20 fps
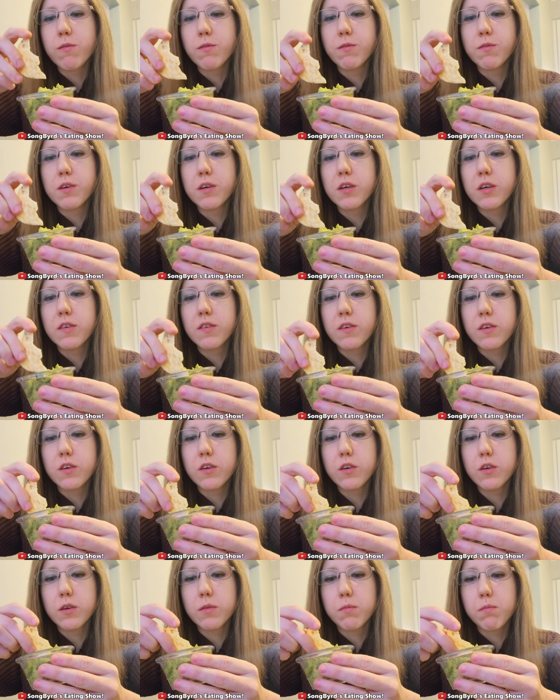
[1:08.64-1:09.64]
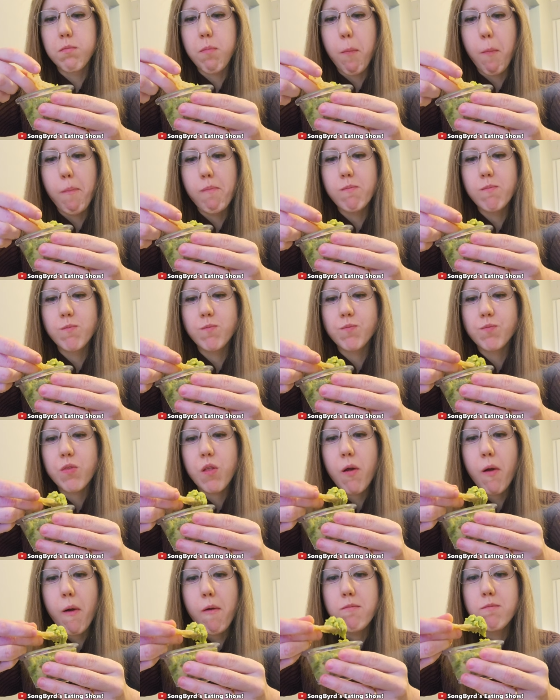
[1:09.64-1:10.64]
Very, very good.
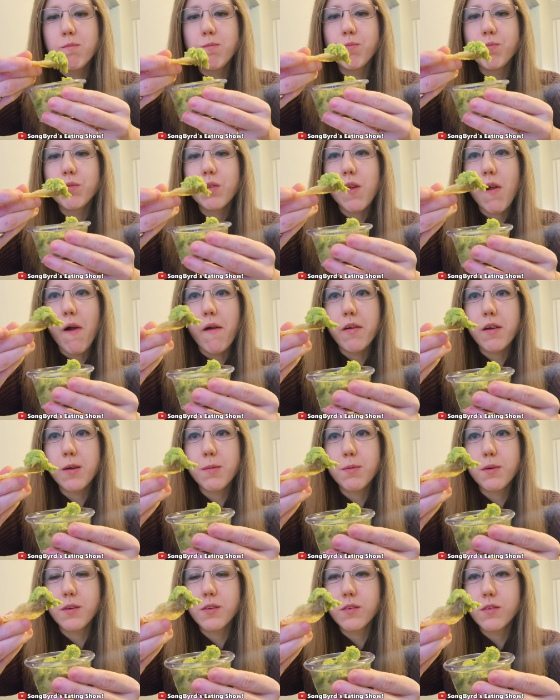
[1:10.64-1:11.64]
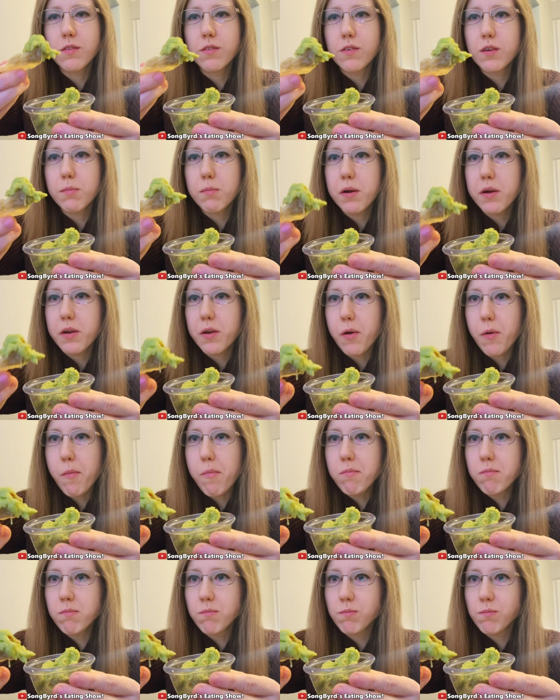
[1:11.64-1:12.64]
I got a piece of
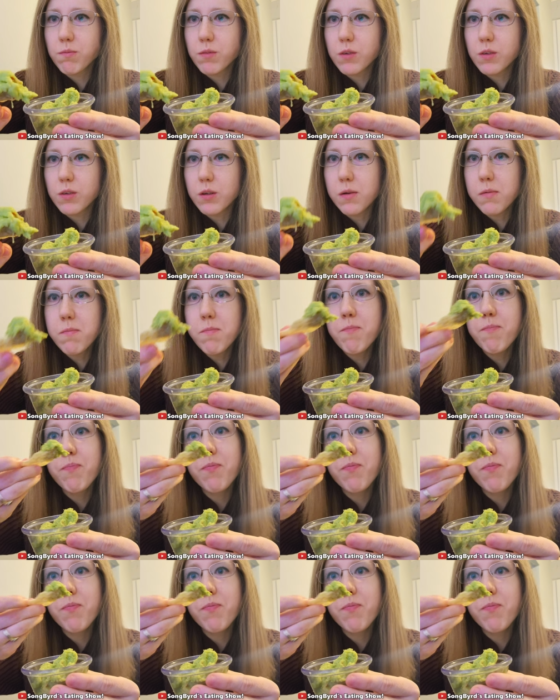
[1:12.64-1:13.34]
tomato right there.